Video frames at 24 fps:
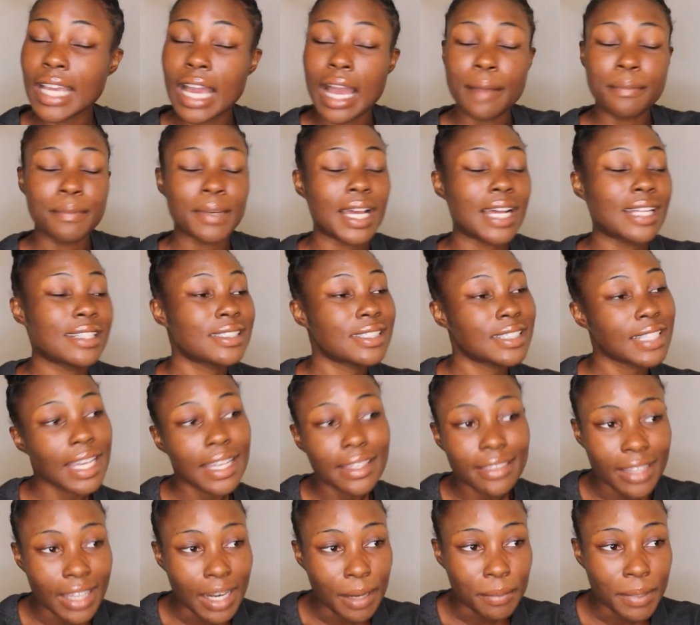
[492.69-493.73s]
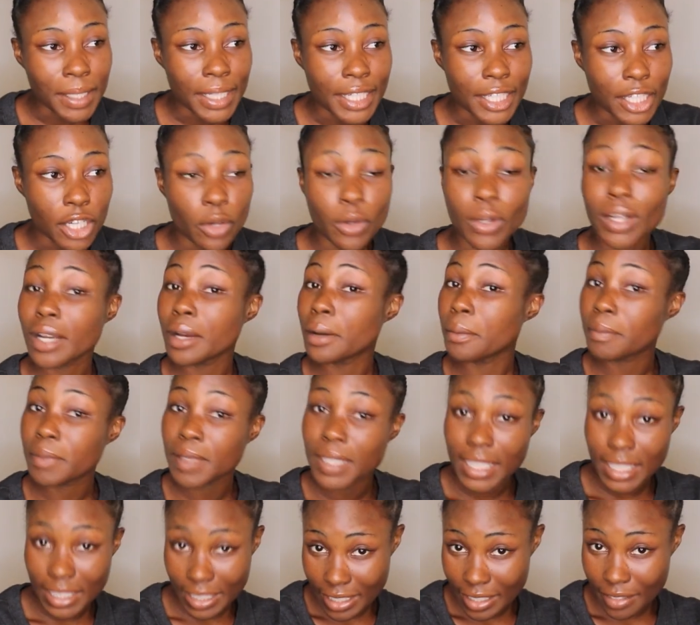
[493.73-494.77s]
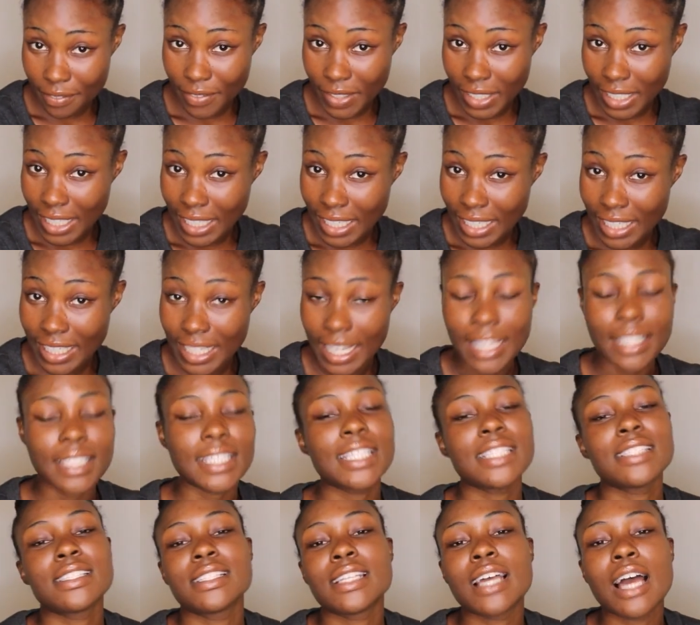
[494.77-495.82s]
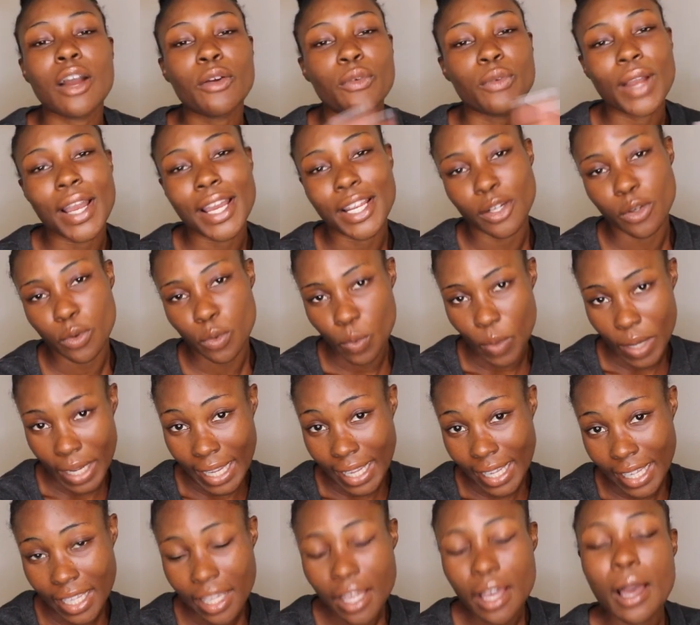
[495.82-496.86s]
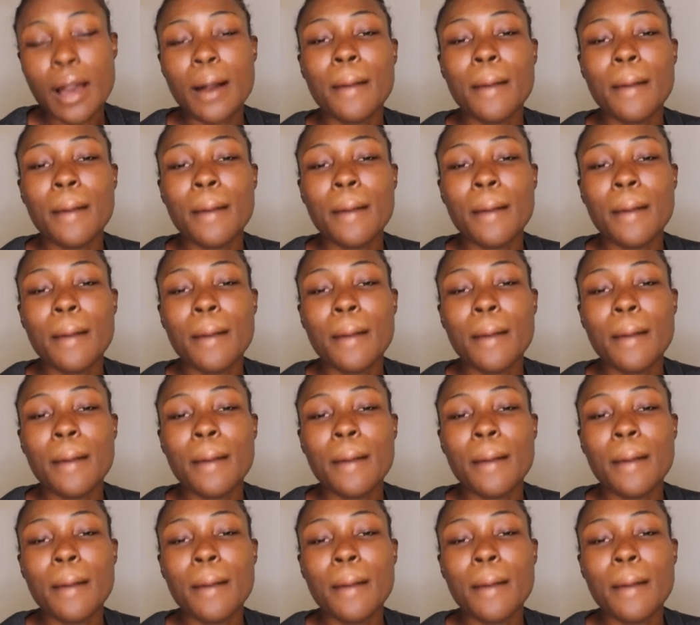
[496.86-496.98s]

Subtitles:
I'm not saying that I'm gonna go completely vegan, at least not right away,